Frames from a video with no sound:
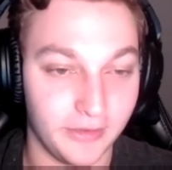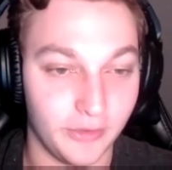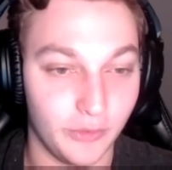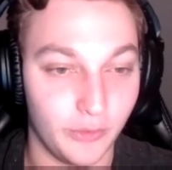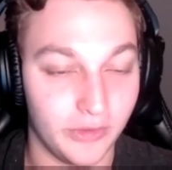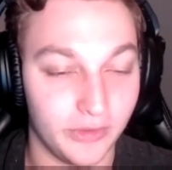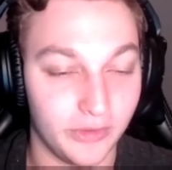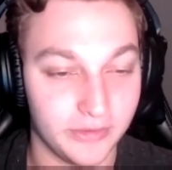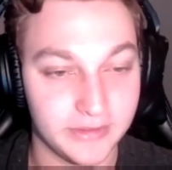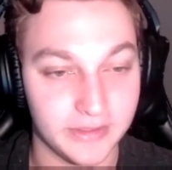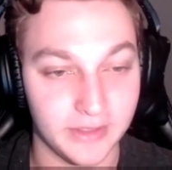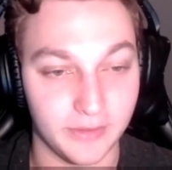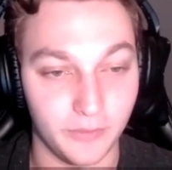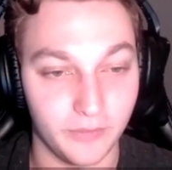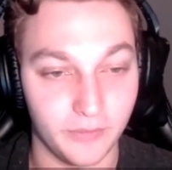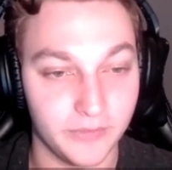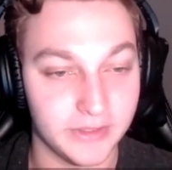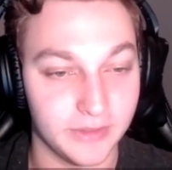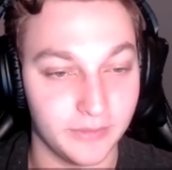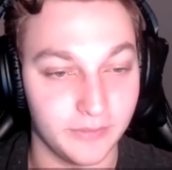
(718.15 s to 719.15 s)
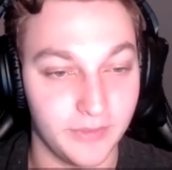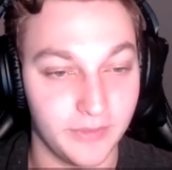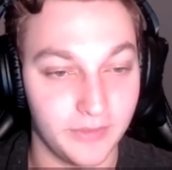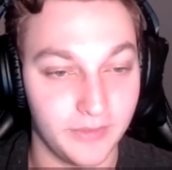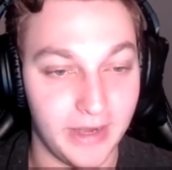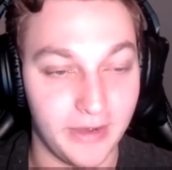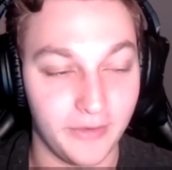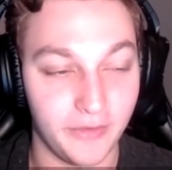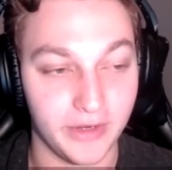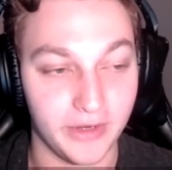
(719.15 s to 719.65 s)
or some
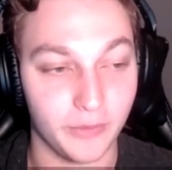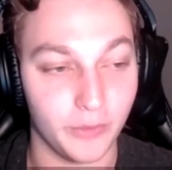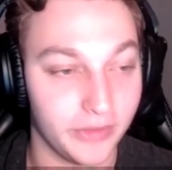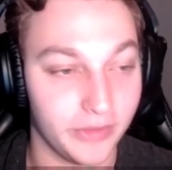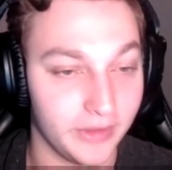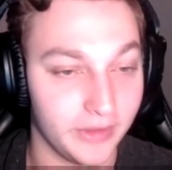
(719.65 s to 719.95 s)
area within